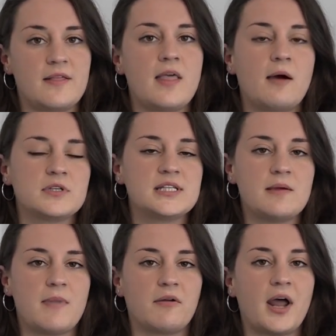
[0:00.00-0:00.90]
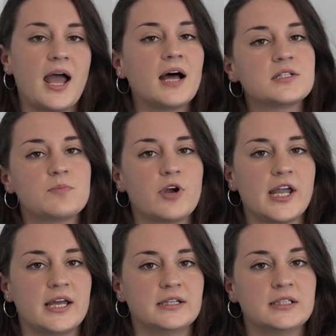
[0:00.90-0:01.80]
and that was the amount I had to bring
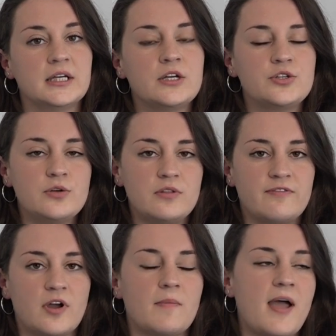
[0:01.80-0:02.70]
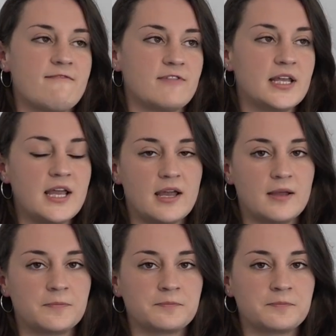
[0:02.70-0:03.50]
in to the firm every year.